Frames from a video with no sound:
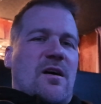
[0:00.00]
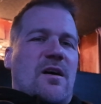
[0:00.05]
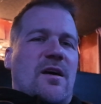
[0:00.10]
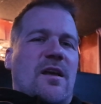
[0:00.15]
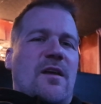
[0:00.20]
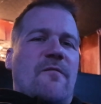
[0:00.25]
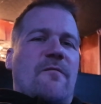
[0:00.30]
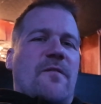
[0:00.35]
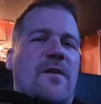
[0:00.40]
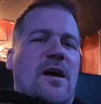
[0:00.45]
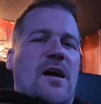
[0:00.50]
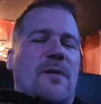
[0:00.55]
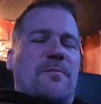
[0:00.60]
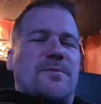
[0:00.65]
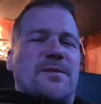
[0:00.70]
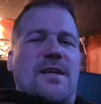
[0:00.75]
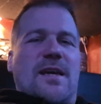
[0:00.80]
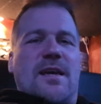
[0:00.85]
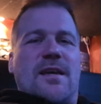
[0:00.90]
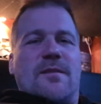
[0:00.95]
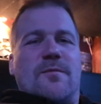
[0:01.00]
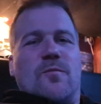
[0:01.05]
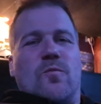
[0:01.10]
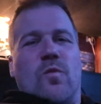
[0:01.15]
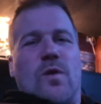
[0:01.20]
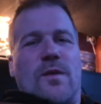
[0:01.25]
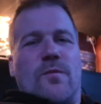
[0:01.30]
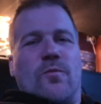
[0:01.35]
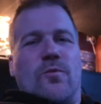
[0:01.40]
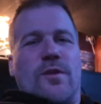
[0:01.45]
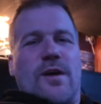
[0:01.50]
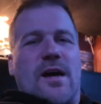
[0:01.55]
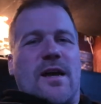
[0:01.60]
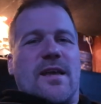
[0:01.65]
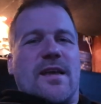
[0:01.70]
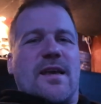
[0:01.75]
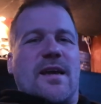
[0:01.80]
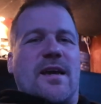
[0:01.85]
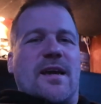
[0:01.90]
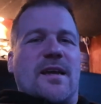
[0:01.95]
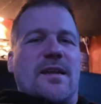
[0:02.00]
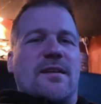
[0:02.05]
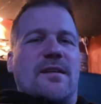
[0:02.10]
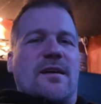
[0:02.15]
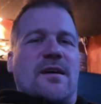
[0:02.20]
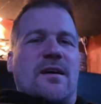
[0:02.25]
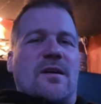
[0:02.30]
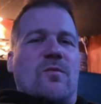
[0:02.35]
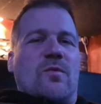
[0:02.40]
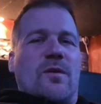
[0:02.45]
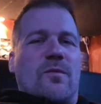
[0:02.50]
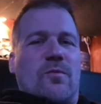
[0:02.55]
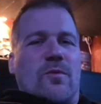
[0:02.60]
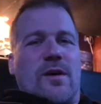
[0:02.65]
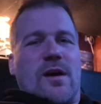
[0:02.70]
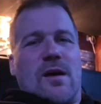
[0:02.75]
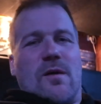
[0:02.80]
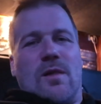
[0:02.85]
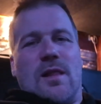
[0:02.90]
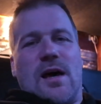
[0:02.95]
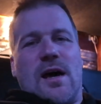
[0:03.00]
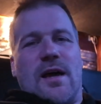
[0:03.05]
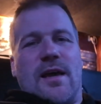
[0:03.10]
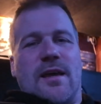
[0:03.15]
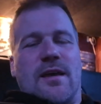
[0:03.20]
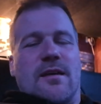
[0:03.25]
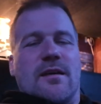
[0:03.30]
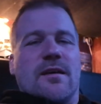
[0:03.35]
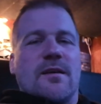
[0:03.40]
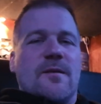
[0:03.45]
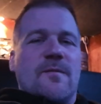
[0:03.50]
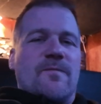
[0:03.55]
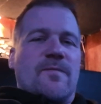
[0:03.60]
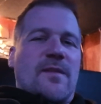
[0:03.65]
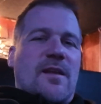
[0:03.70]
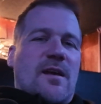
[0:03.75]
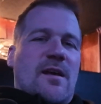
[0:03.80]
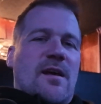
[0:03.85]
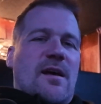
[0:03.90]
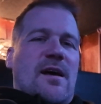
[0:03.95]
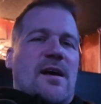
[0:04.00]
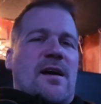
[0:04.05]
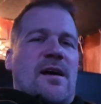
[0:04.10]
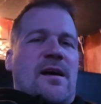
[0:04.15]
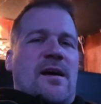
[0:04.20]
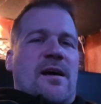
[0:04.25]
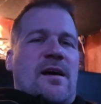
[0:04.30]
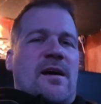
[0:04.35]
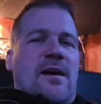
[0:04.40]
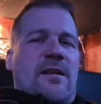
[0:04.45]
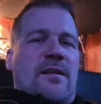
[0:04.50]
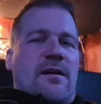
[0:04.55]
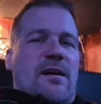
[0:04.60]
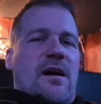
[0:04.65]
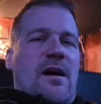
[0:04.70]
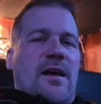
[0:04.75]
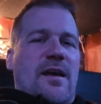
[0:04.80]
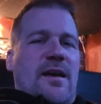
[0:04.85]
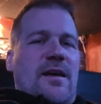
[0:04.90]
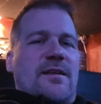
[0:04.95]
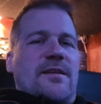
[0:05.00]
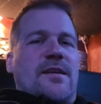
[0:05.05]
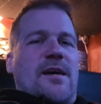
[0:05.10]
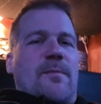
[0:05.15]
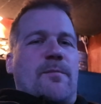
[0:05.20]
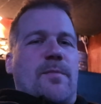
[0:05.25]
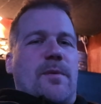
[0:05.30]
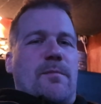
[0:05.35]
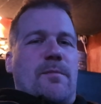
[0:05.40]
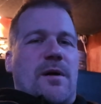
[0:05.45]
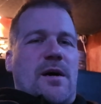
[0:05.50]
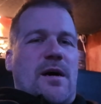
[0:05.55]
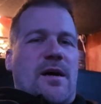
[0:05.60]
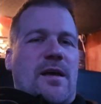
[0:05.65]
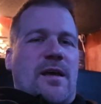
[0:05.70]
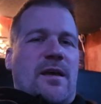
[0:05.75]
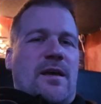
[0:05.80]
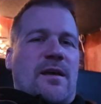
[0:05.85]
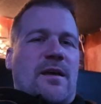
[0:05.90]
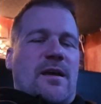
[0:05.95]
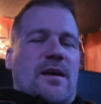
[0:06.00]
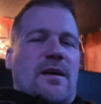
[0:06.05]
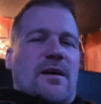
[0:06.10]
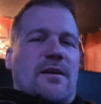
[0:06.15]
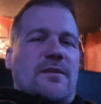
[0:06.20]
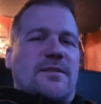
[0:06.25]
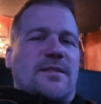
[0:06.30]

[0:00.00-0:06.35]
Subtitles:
If I update, what would I get? What would I like? And I end up buying a